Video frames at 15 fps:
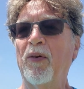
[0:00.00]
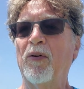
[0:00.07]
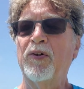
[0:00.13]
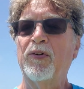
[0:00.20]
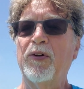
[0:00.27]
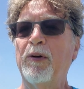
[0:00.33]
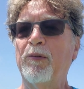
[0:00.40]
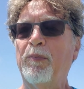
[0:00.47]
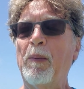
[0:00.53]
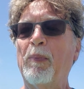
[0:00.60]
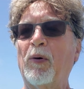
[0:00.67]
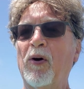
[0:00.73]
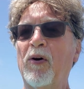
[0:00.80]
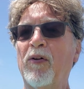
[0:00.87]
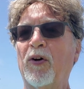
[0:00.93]
These
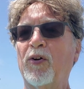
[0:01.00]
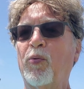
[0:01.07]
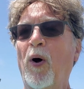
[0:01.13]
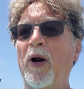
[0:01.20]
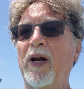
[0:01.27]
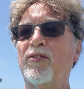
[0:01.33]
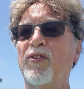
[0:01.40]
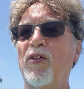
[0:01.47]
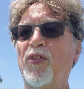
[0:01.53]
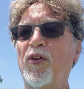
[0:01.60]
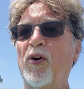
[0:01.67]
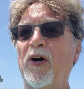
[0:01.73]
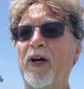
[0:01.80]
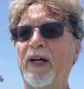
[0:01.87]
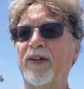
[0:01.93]
people are in their 20s and
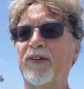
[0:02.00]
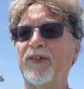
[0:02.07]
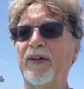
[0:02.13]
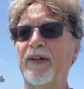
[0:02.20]
30s.